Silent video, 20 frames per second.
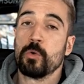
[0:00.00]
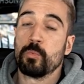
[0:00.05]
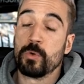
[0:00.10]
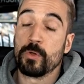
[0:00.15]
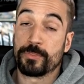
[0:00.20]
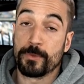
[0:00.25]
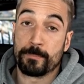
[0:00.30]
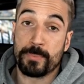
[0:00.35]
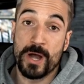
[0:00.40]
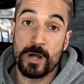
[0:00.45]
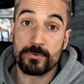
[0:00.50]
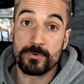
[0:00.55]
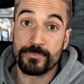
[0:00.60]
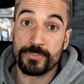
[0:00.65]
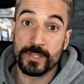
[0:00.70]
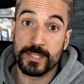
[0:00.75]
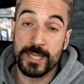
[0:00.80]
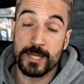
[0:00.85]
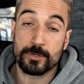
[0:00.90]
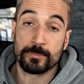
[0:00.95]
with the power
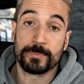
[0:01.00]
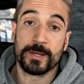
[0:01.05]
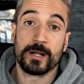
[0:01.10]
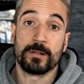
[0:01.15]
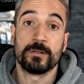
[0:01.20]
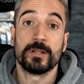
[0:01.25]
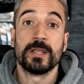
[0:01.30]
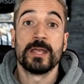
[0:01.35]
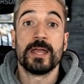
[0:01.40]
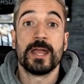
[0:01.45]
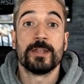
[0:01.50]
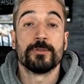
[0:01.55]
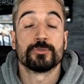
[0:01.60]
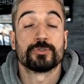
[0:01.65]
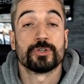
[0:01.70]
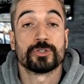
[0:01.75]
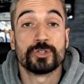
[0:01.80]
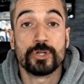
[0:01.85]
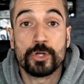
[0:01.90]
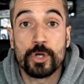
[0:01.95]
of the kettlebell and
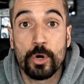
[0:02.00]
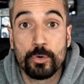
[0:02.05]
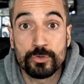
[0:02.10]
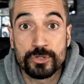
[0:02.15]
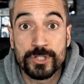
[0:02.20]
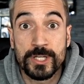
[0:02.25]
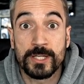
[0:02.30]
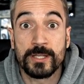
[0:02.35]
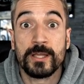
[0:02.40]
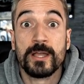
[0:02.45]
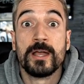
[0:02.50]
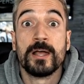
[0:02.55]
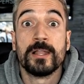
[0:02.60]
nutrition coaching.